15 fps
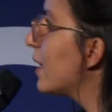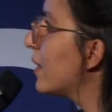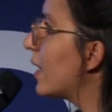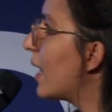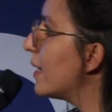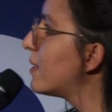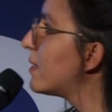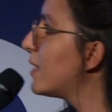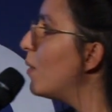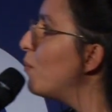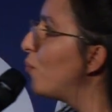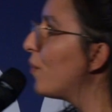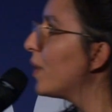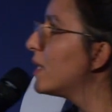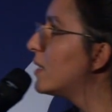that at
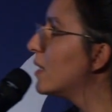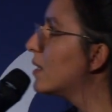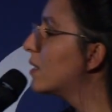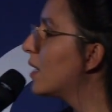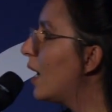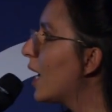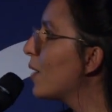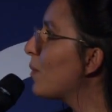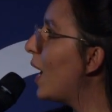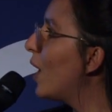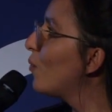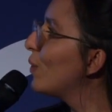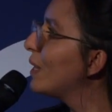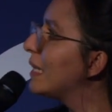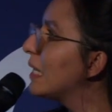some point in time, I
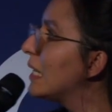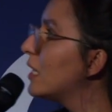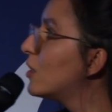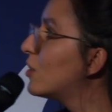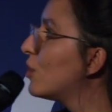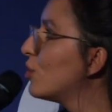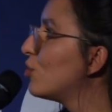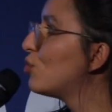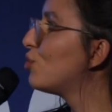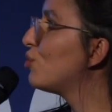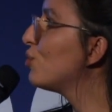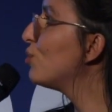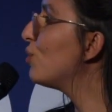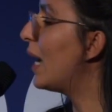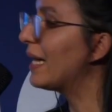will need
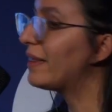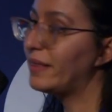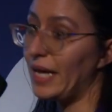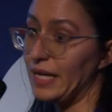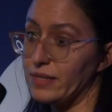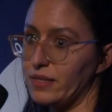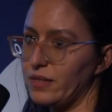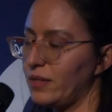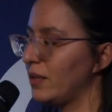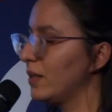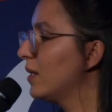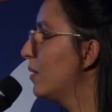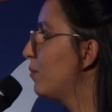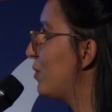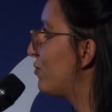to attest
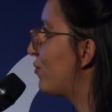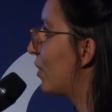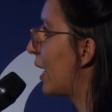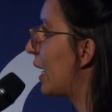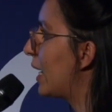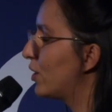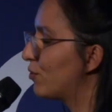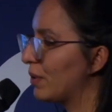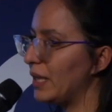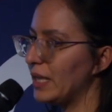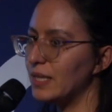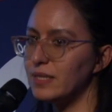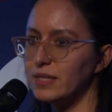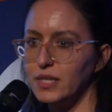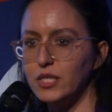before I can
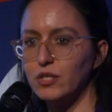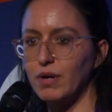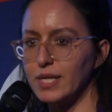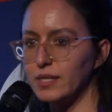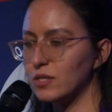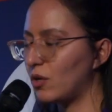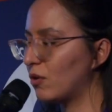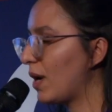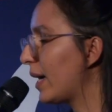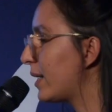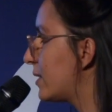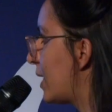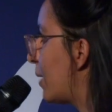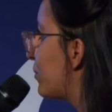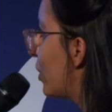release secrets or
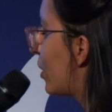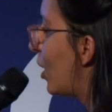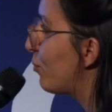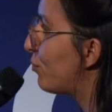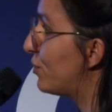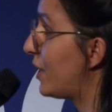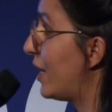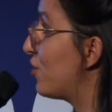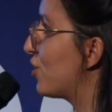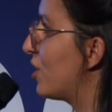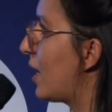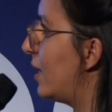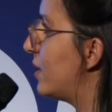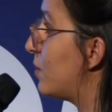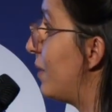accept the
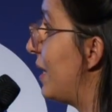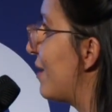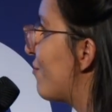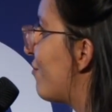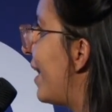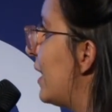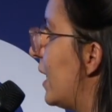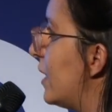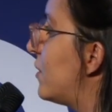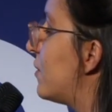computation as being valid.